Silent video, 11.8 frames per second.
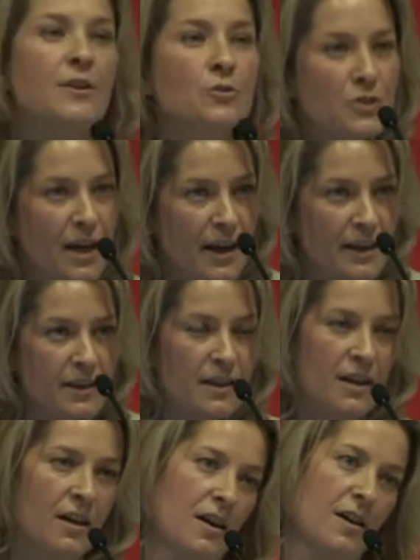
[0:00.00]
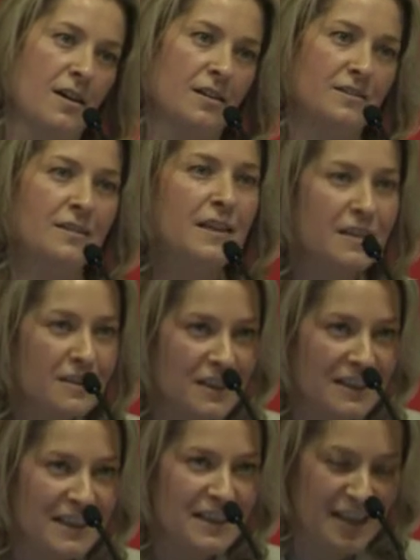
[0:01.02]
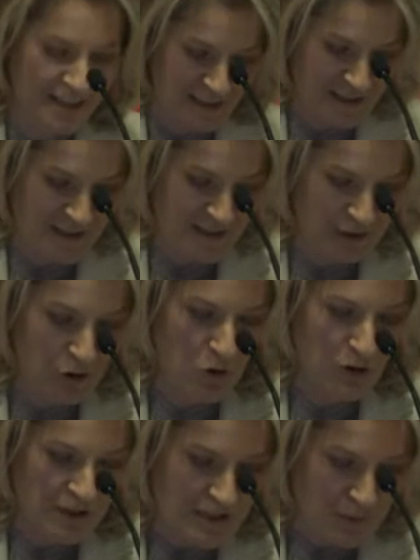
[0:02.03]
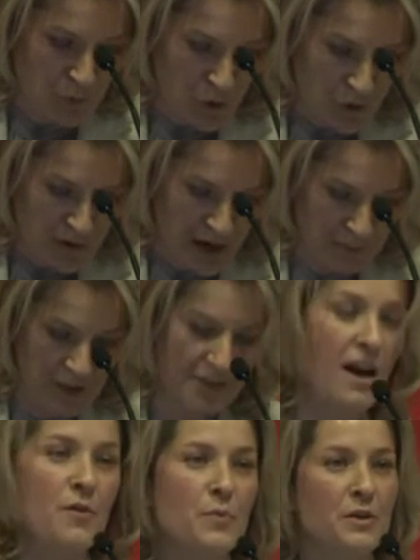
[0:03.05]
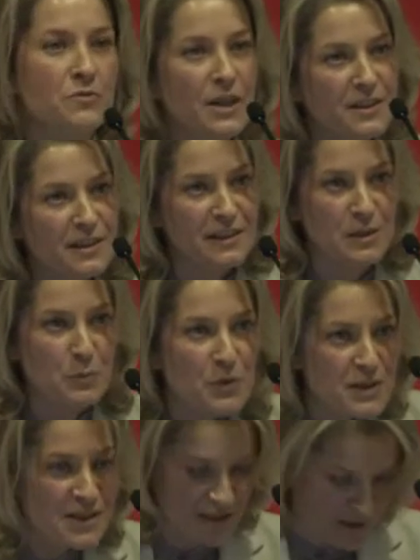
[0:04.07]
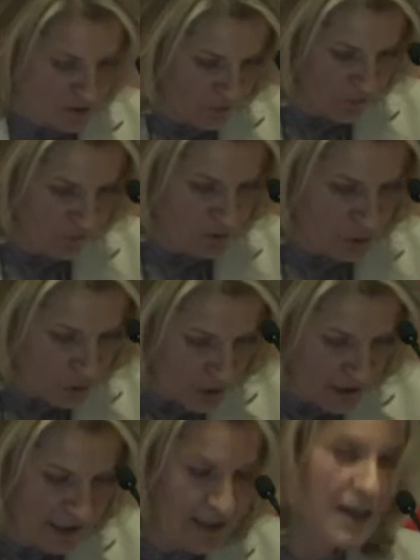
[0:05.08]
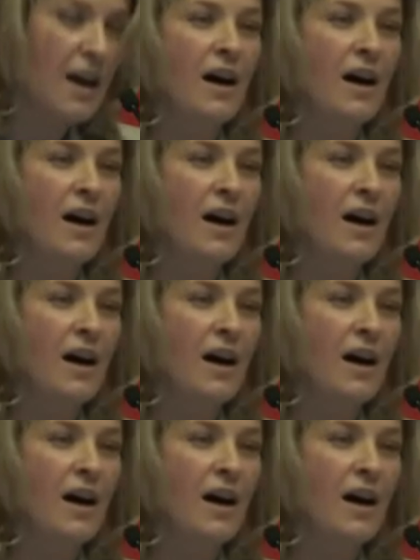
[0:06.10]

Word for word: Today, uh, the legal clinic is the longest program that have been running in the prisons of Turkey.